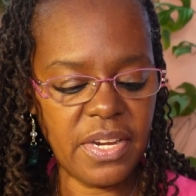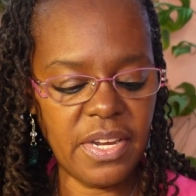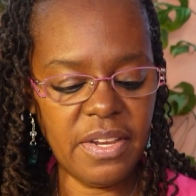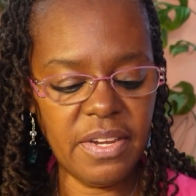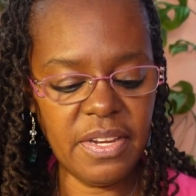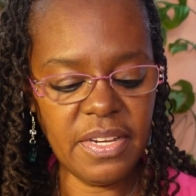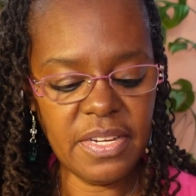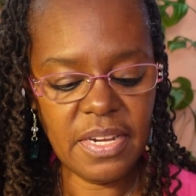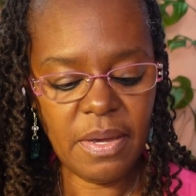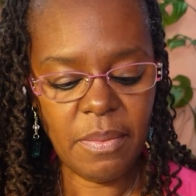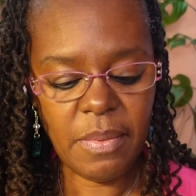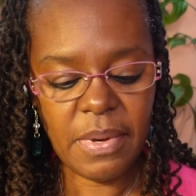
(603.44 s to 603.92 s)

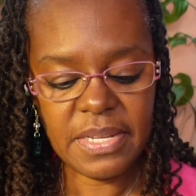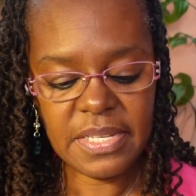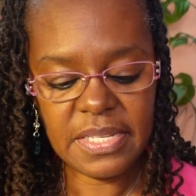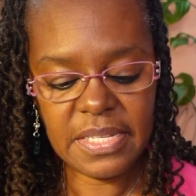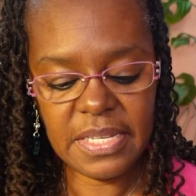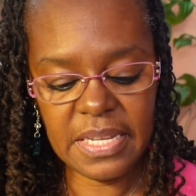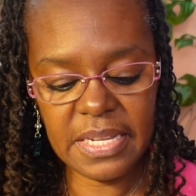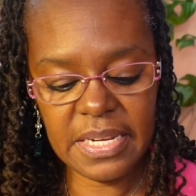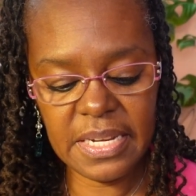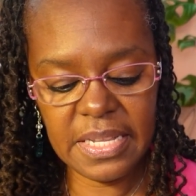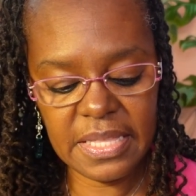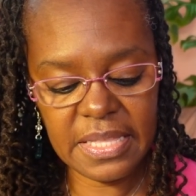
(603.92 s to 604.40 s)
Anytime I
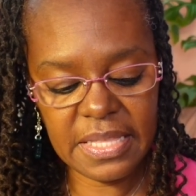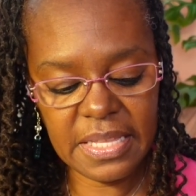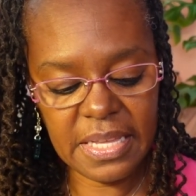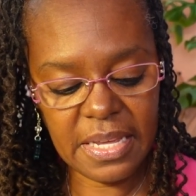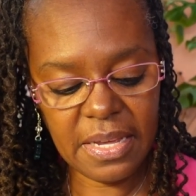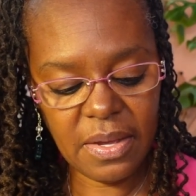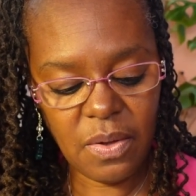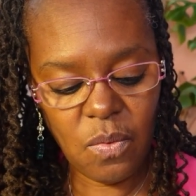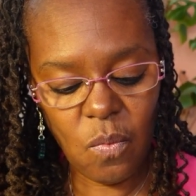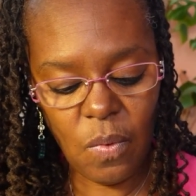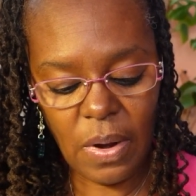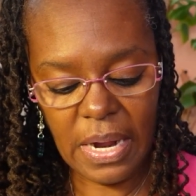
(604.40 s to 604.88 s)
see
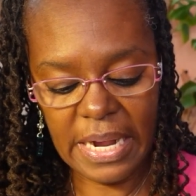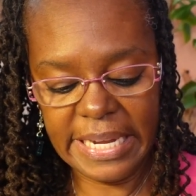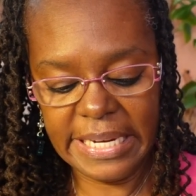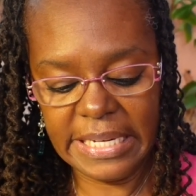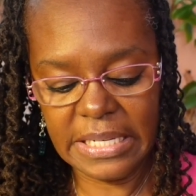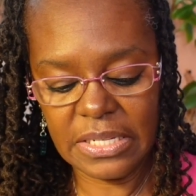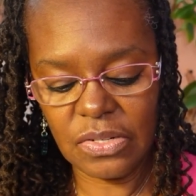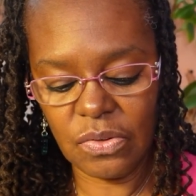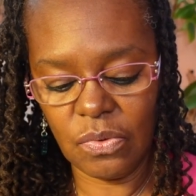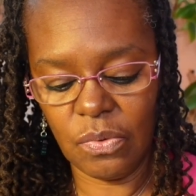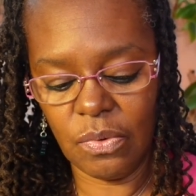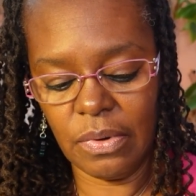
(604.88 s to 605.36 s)
anything
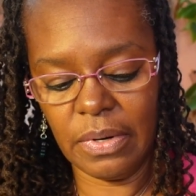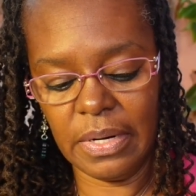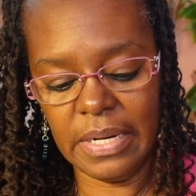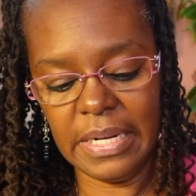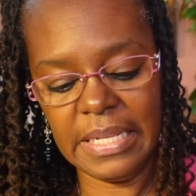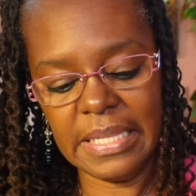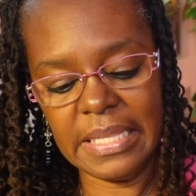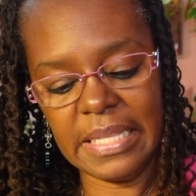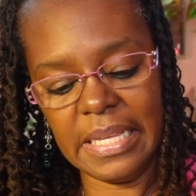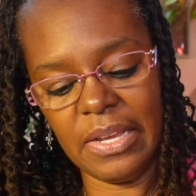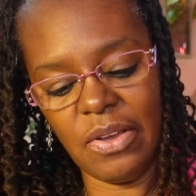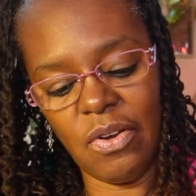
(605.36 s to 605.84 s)
white or
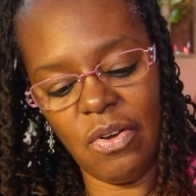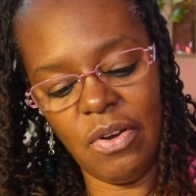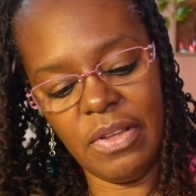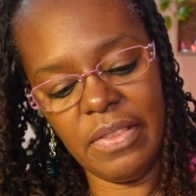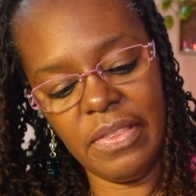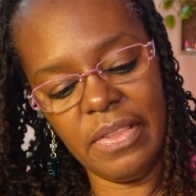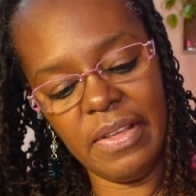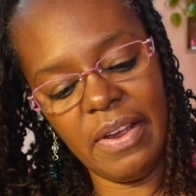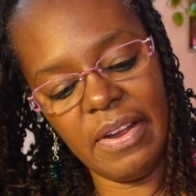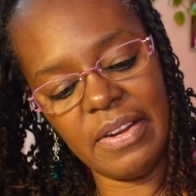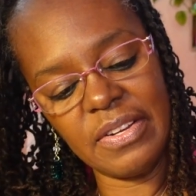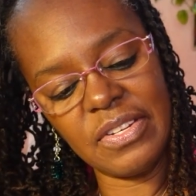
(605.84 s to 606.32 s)
anything
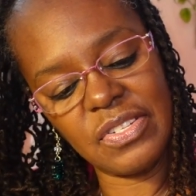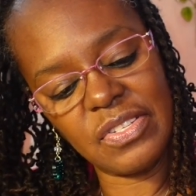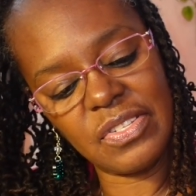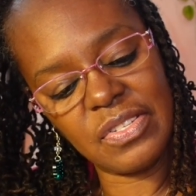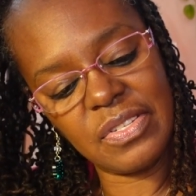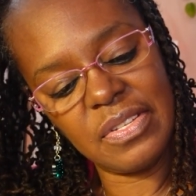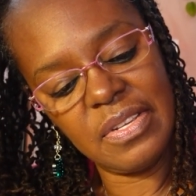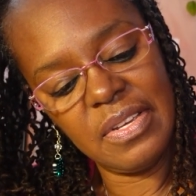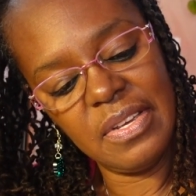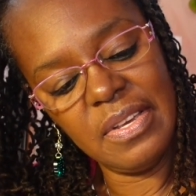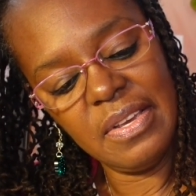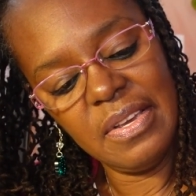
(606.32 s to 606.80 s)
on there, I
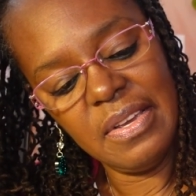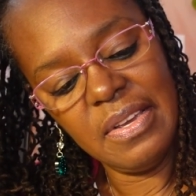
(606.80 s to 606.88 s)
just